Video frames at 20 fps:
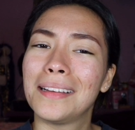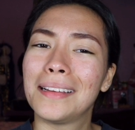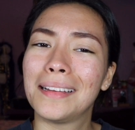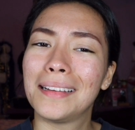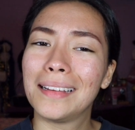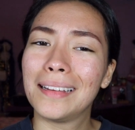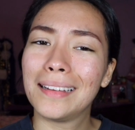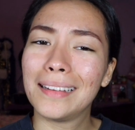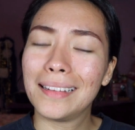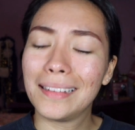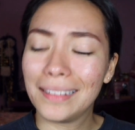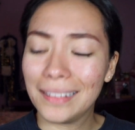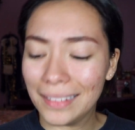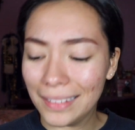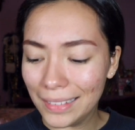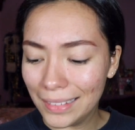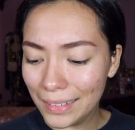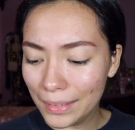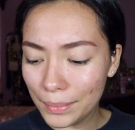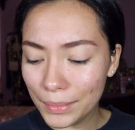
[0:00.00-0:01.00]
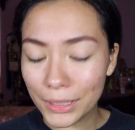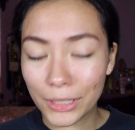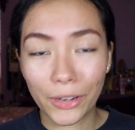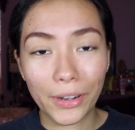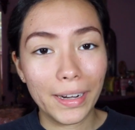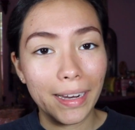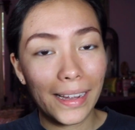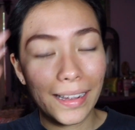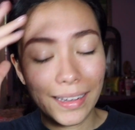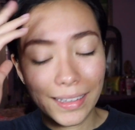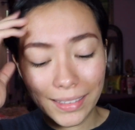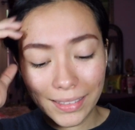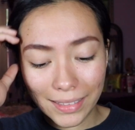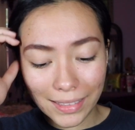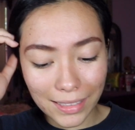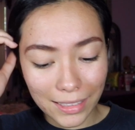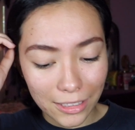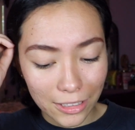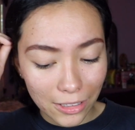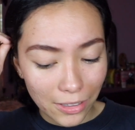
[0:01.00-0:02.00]
I'm sorry
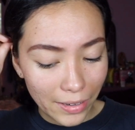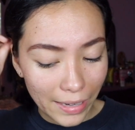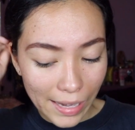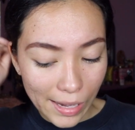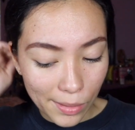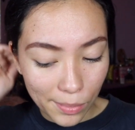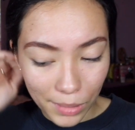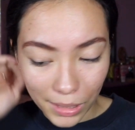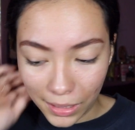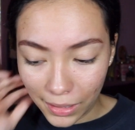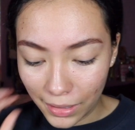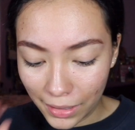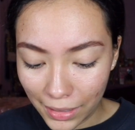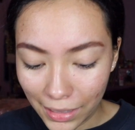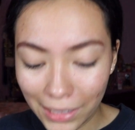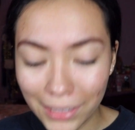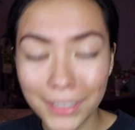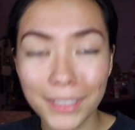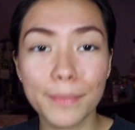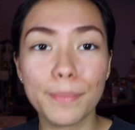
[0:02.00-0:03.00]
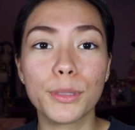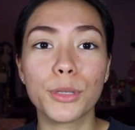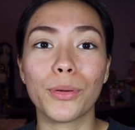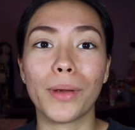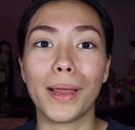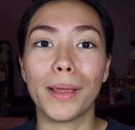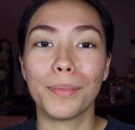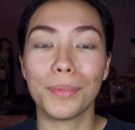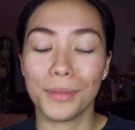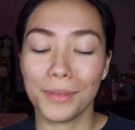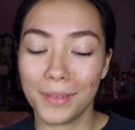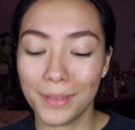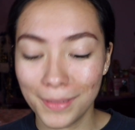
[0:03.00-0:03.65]
guys, y'all hate me, huh? Unsubscribe.